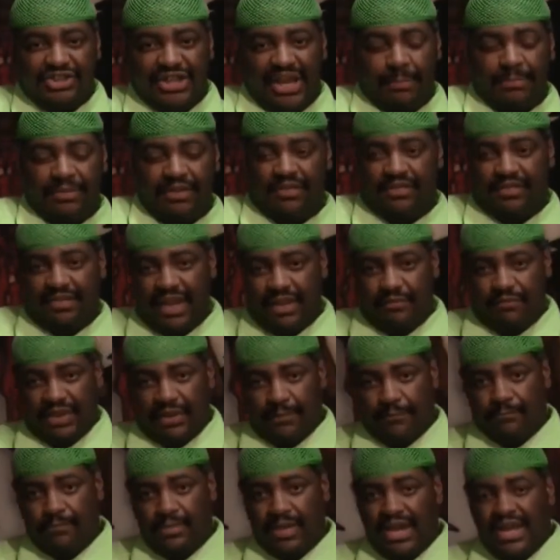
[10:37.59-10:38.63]
chapter
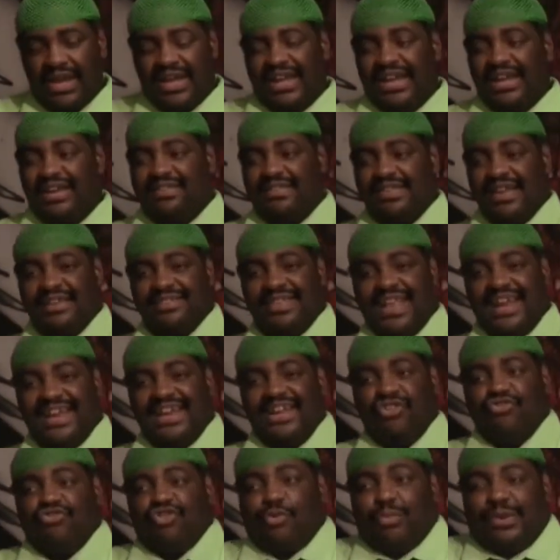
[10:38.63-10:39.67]
7, it said
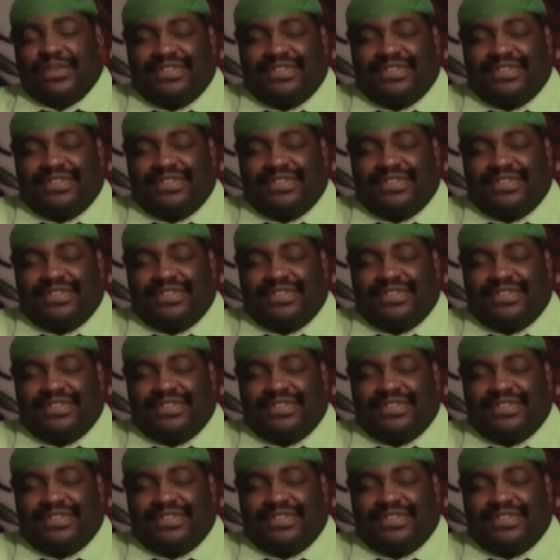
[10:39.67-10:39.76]
that Israel